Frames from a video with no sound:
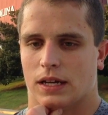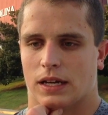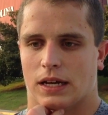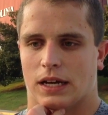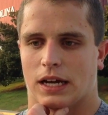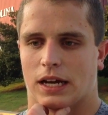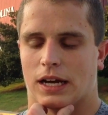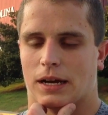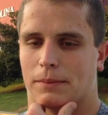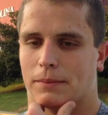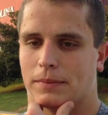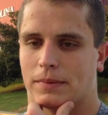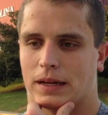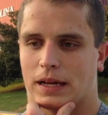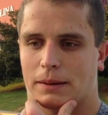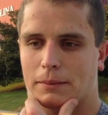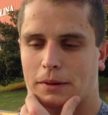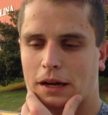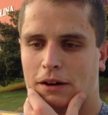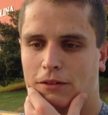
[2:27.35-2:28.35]

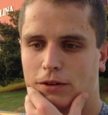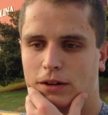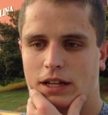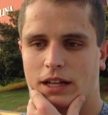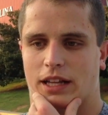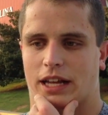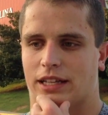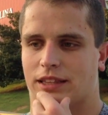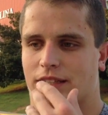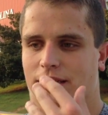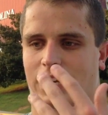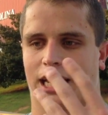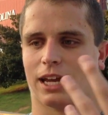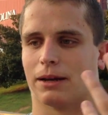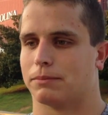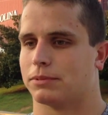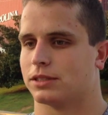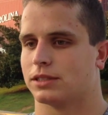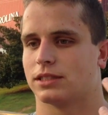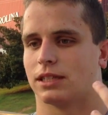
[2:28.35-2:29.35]
I really like the
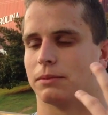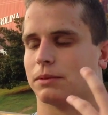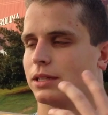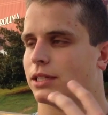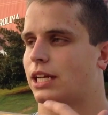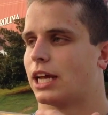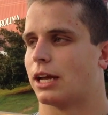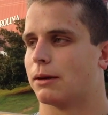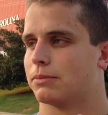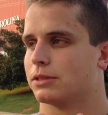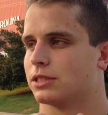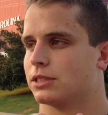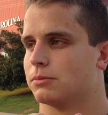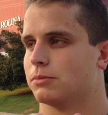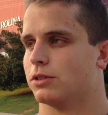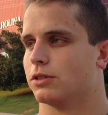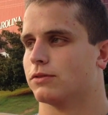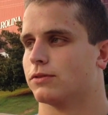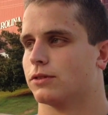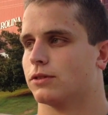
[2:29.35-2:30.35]
campus. I mean, the campus is
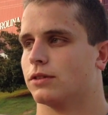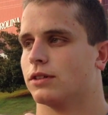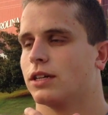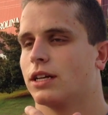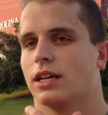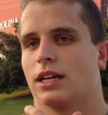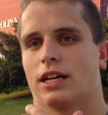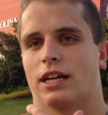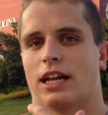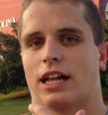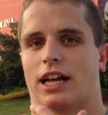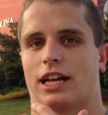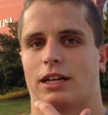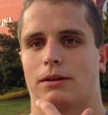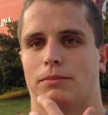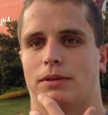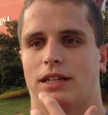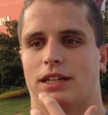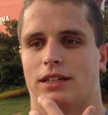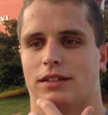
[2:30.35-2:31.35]
beautiful. I like
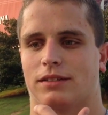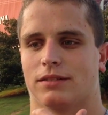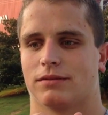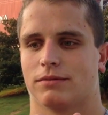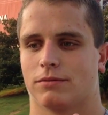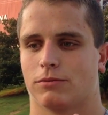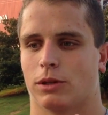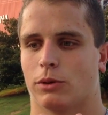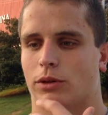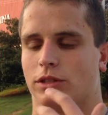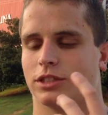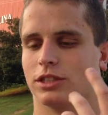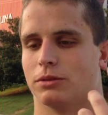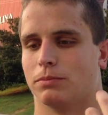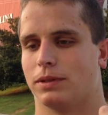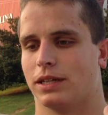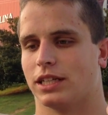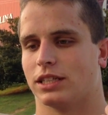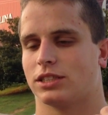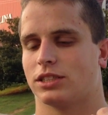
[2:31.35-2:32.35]
it being, we went to the
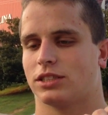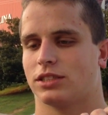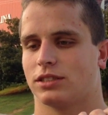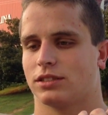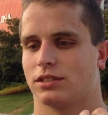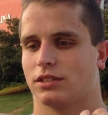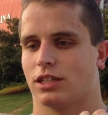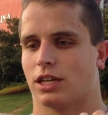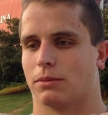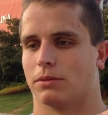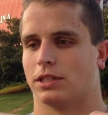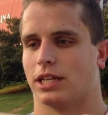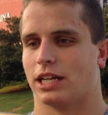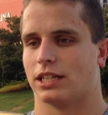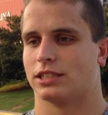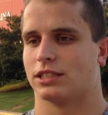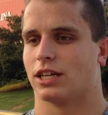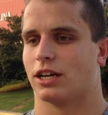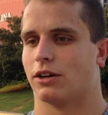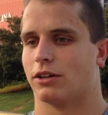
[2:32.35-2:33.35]
beach a couple
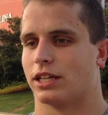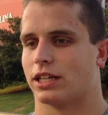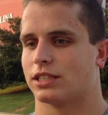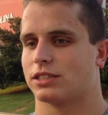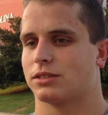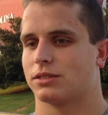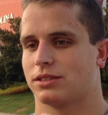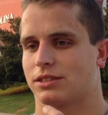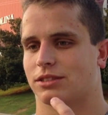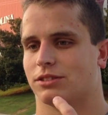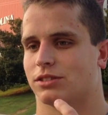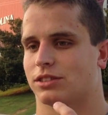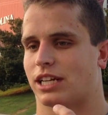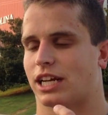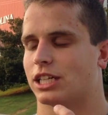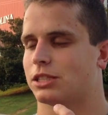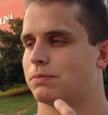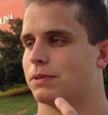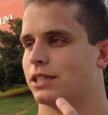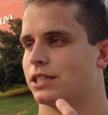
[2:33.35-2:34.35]
days ago, and it was a
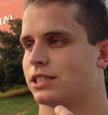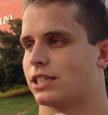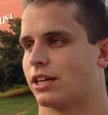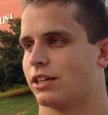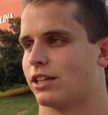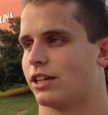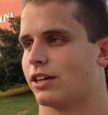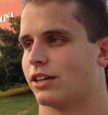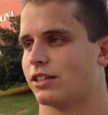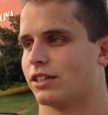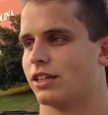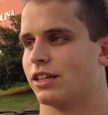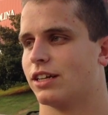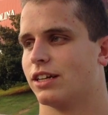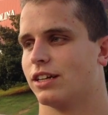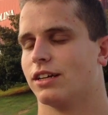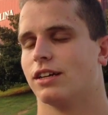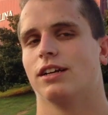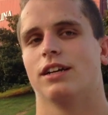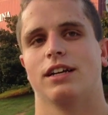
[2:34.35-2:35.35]
nice beach down there. And
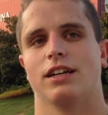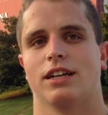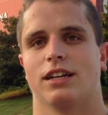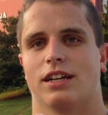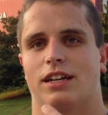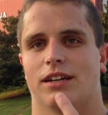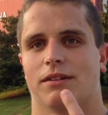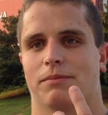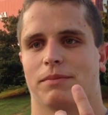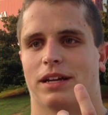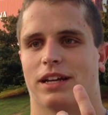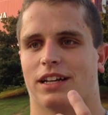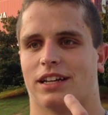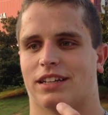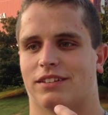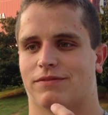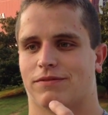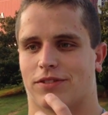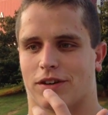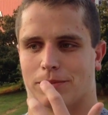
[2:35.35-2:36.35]

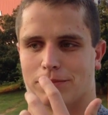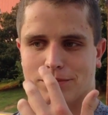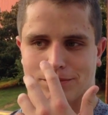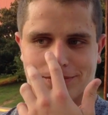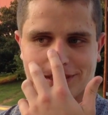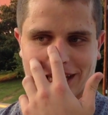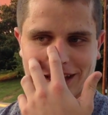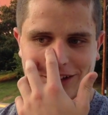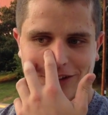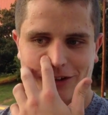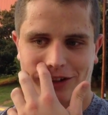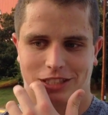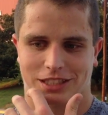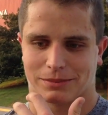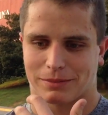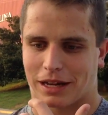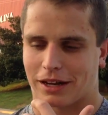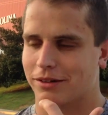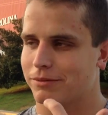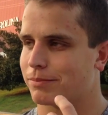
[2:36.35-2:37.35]
being from St. Louis,
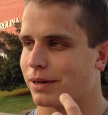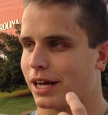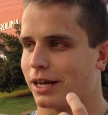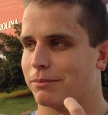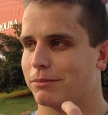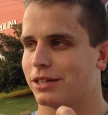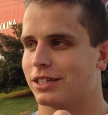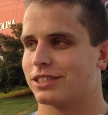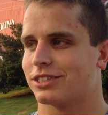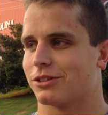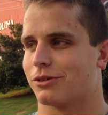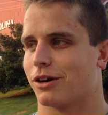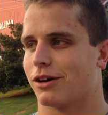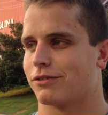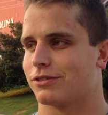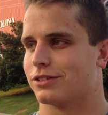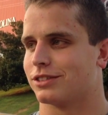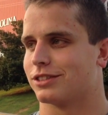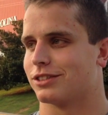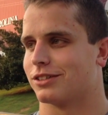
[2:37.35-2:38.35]
I'm not by a beach so
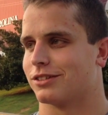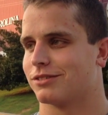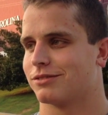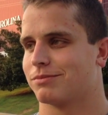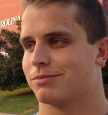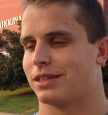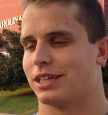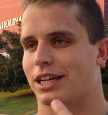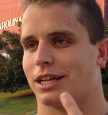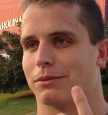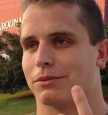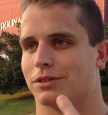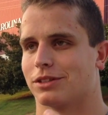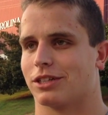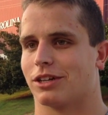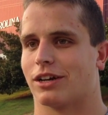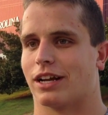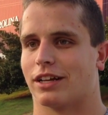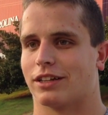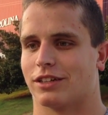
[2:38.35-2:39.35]
often, so being able to
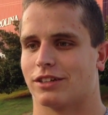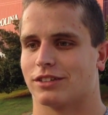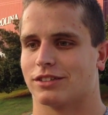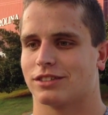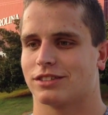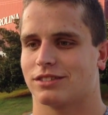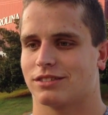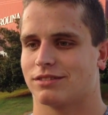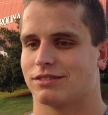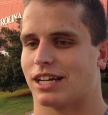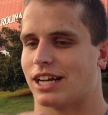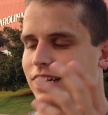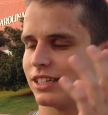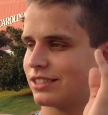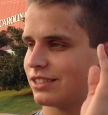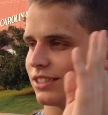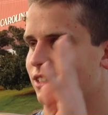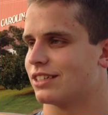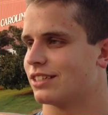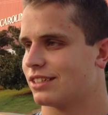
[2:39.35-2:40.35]
go down there is
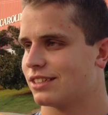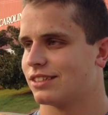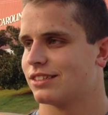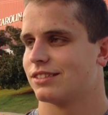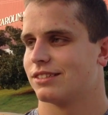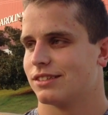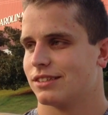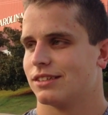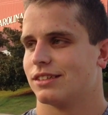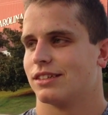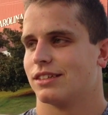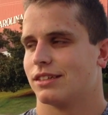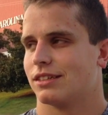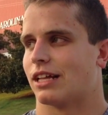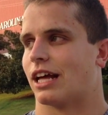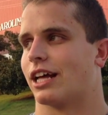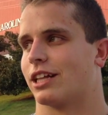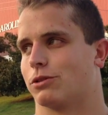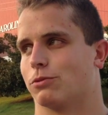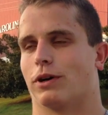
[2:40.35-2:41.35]
nice.
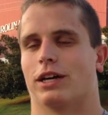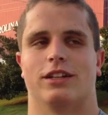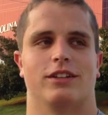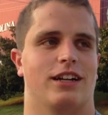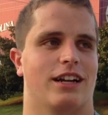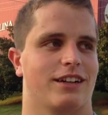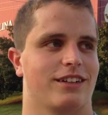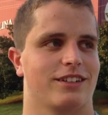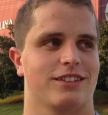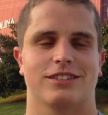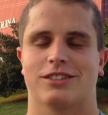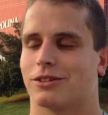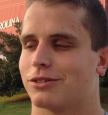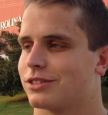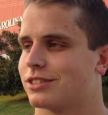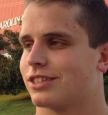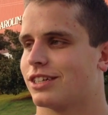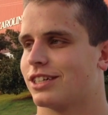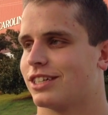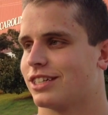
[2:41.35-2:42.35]
Mm-hmm. I like the weather down here. It's
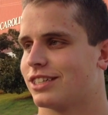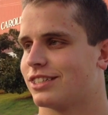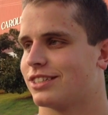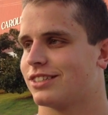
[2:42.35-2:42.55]
always sunny.